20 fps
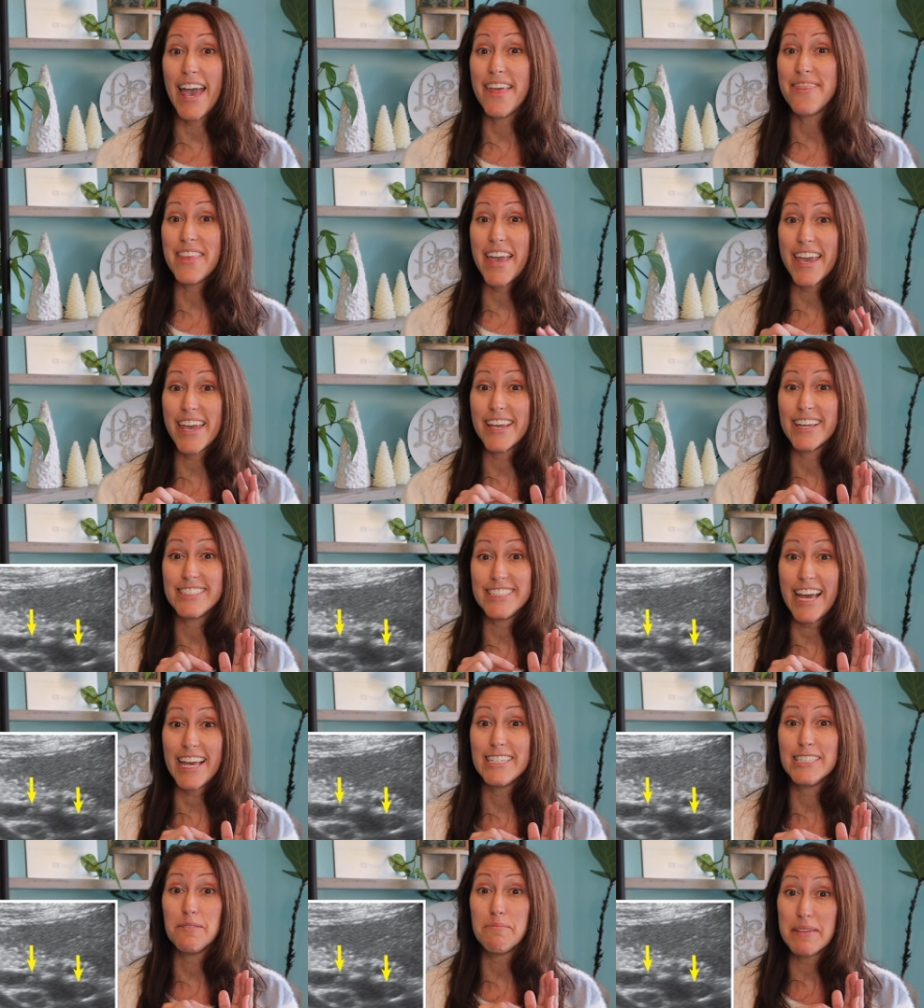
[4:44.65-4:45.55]
and they
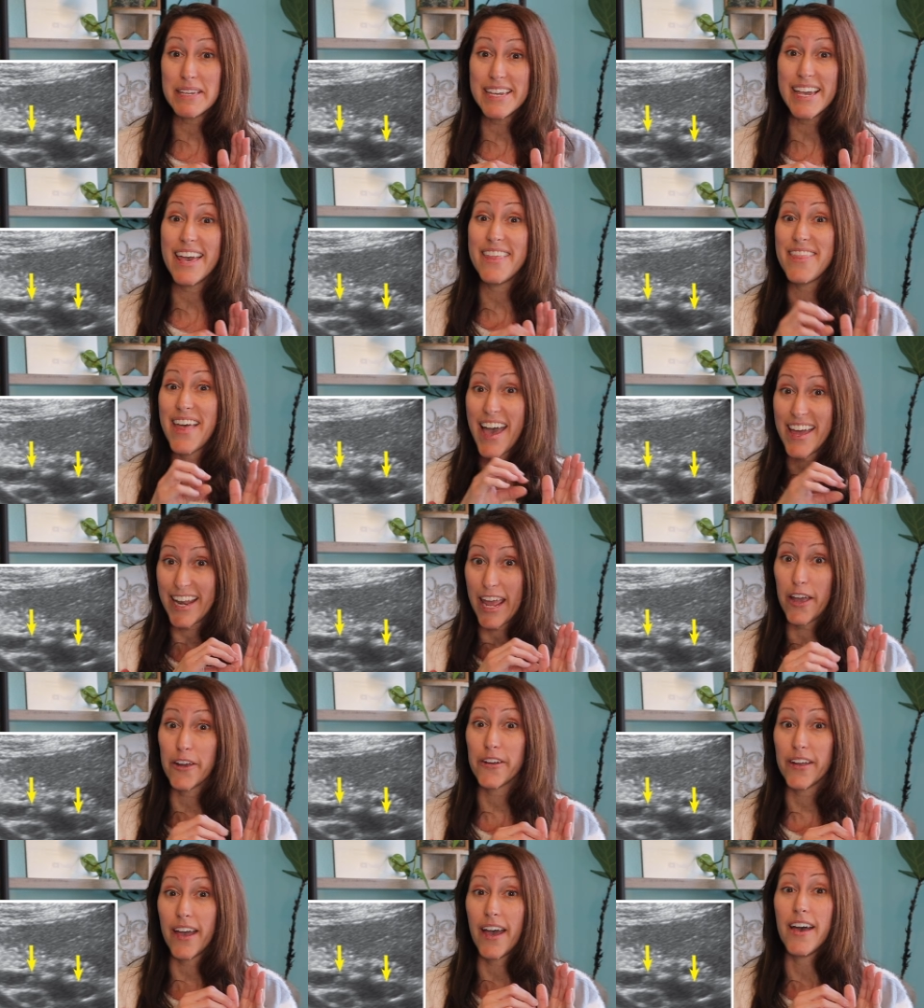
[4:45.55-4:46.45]
tend to be in that
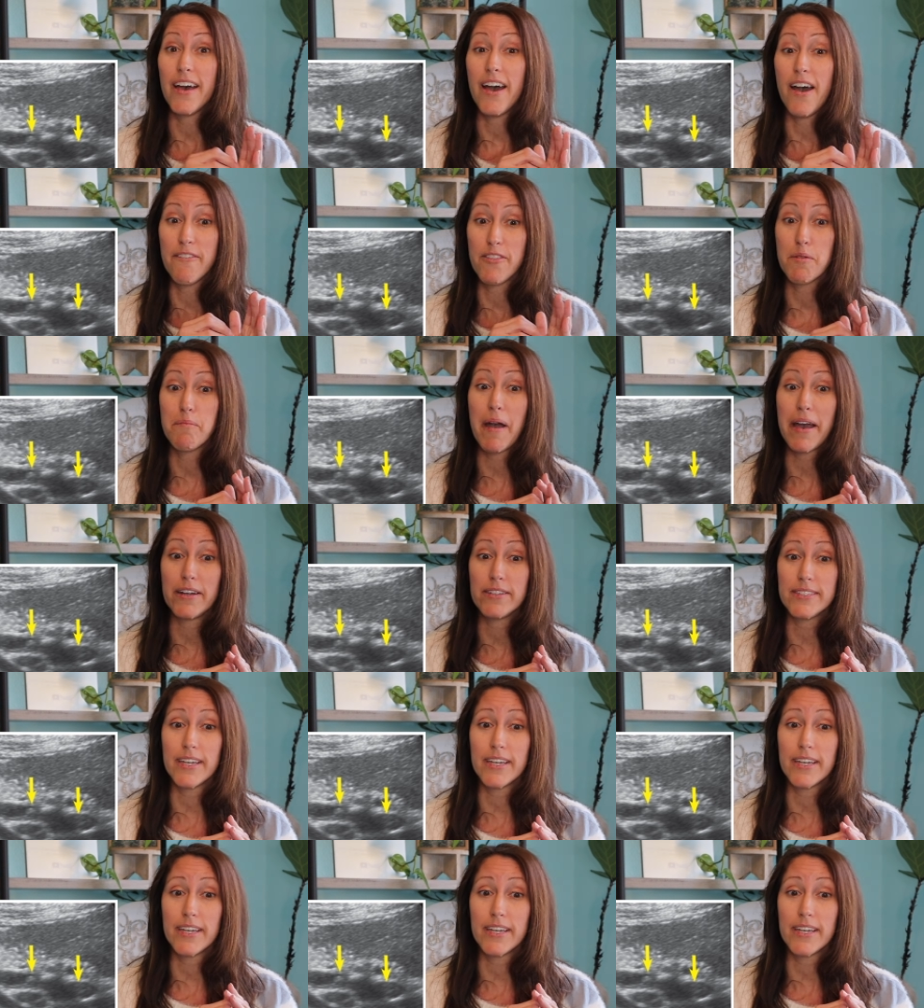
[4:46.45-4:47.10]
area of the bile